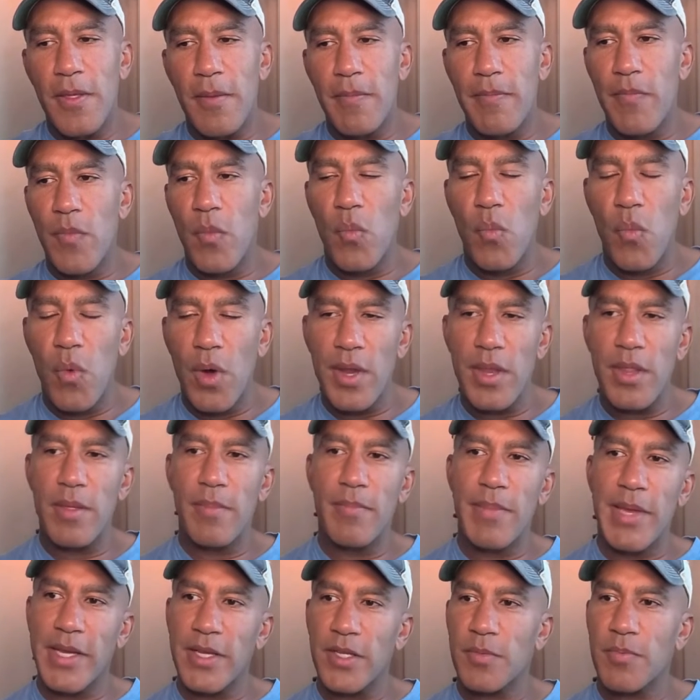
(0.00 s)
the one of
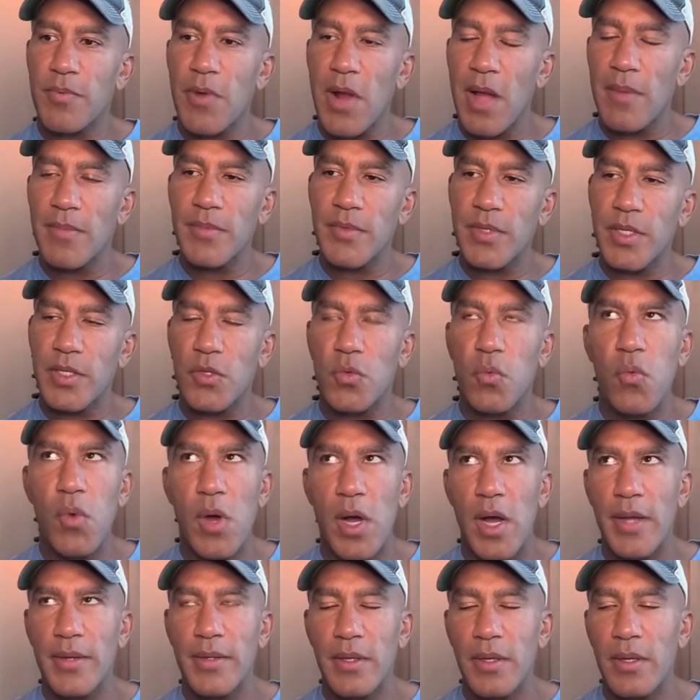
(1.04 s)
the biggest problems is
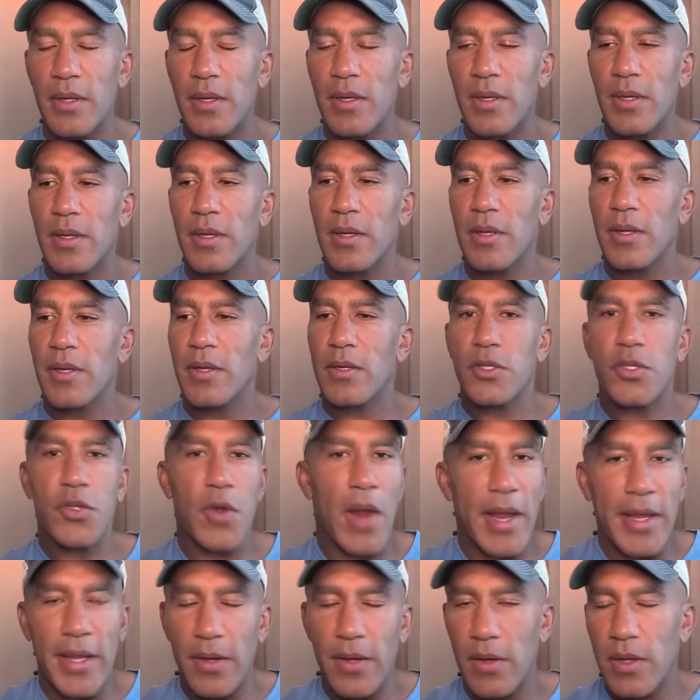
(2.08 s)
one
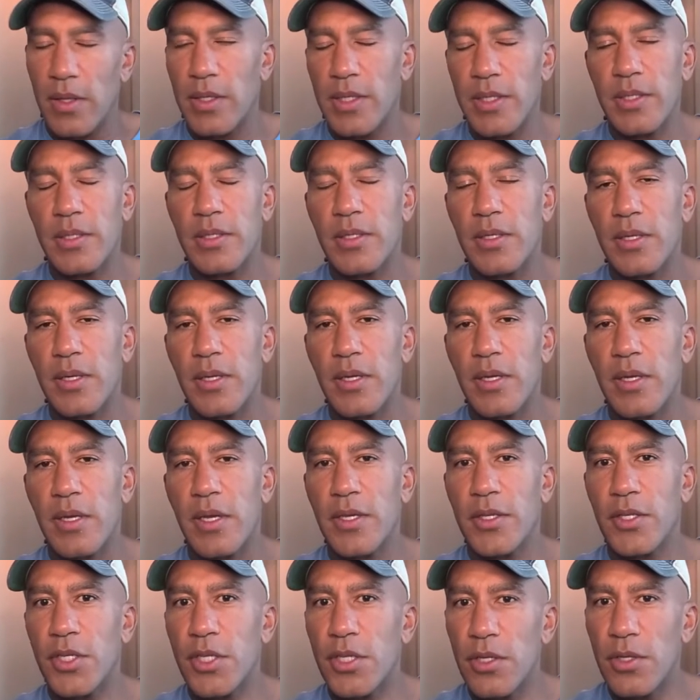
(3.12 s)
tracking all this,
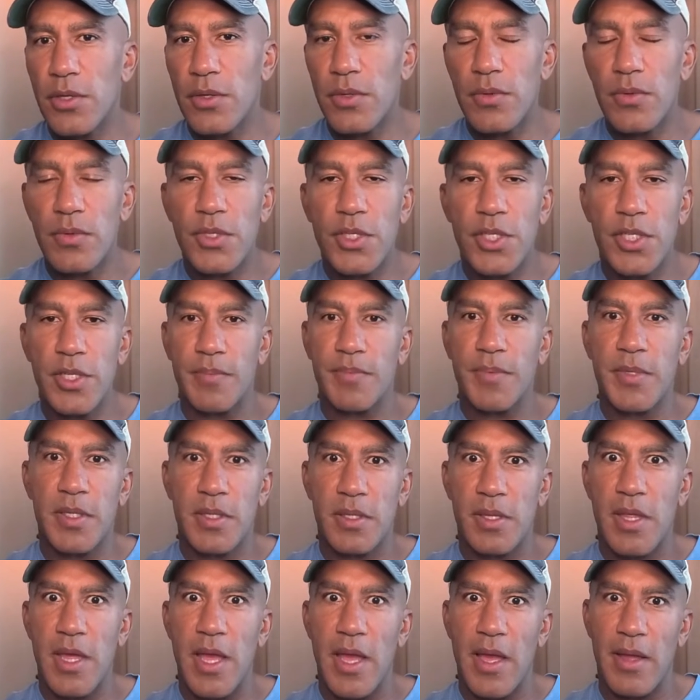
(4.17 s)
and two
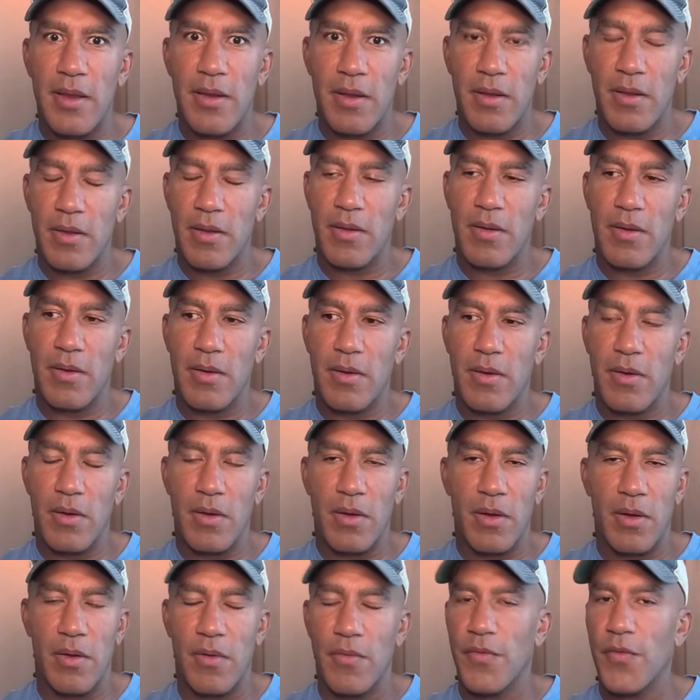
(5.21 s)
ships that
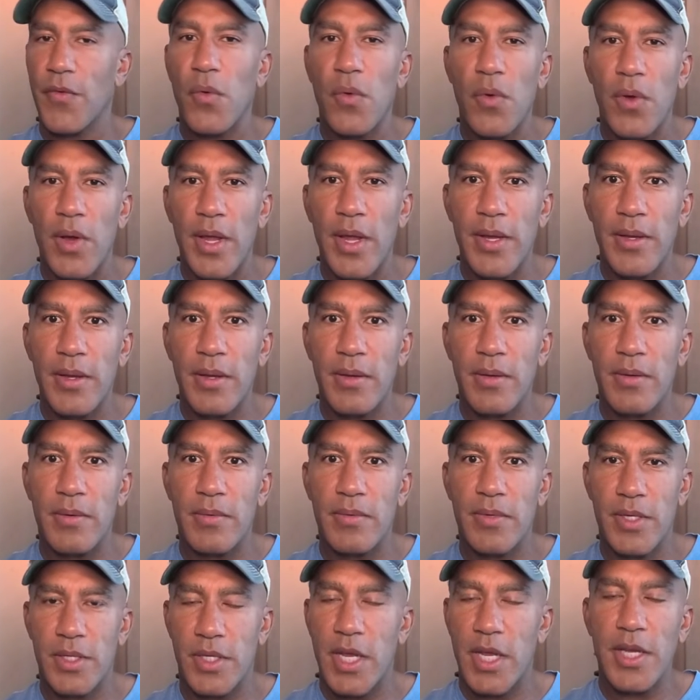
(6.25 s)
avoid
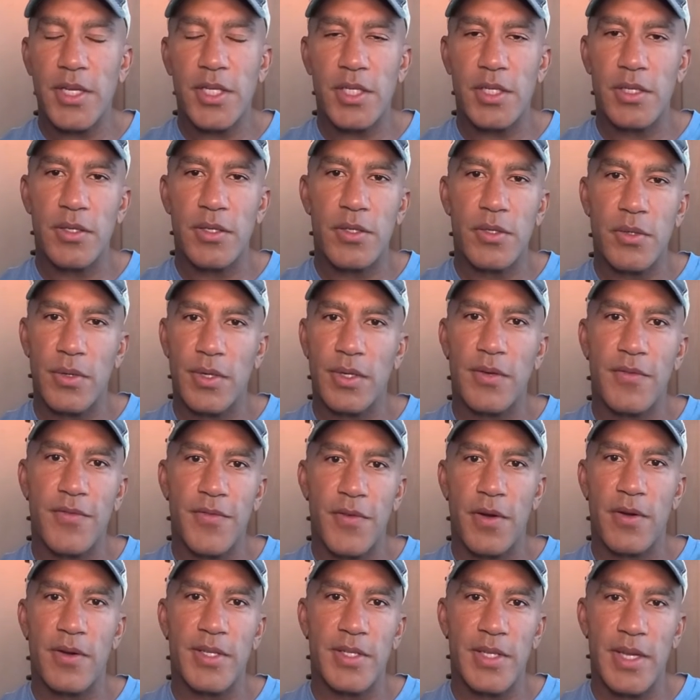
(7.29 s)
detection doing
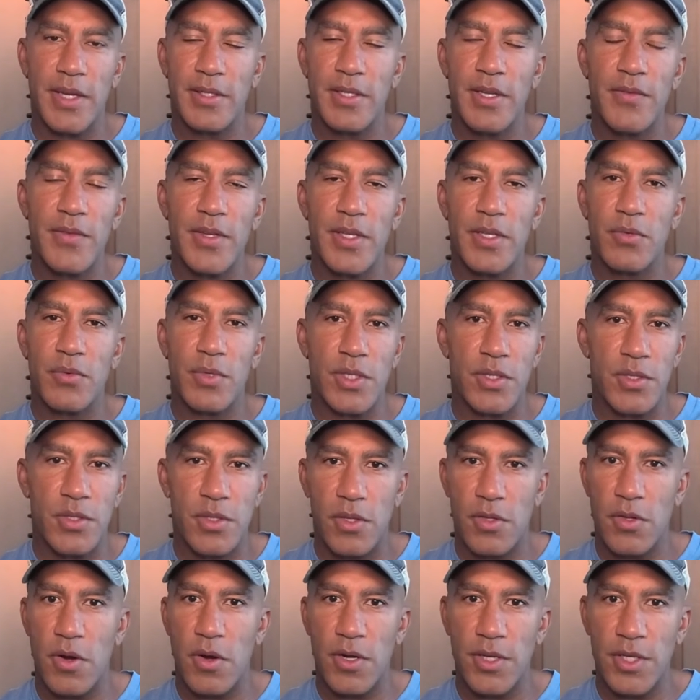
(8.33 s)
nefarious activities, which
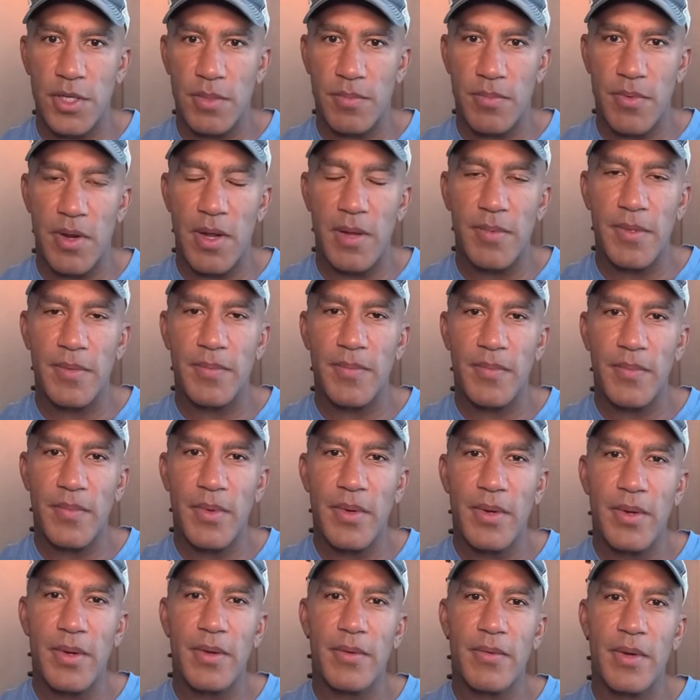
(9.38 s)
is the dark ship problem.
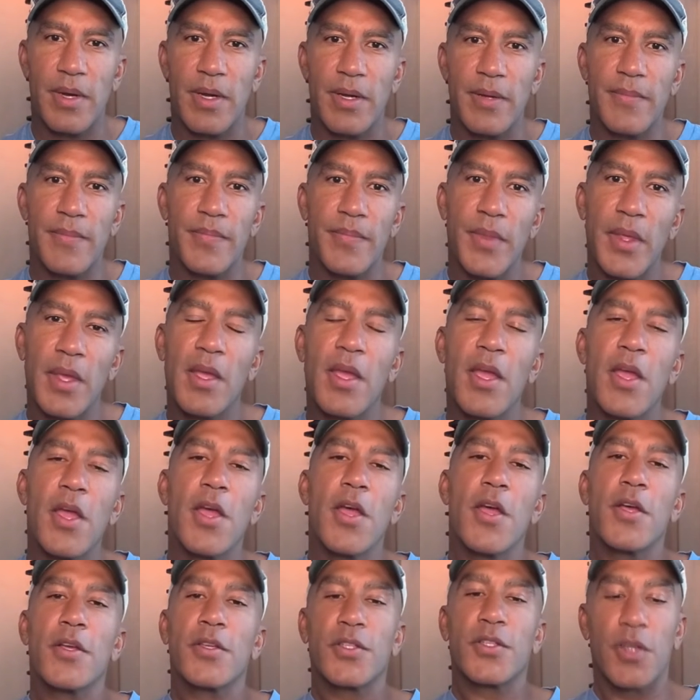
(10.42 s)
Right.
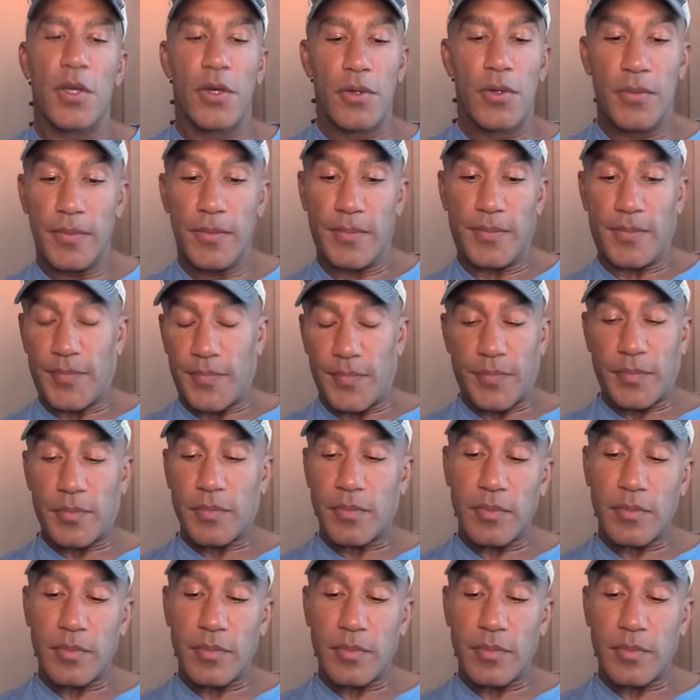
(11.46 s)
So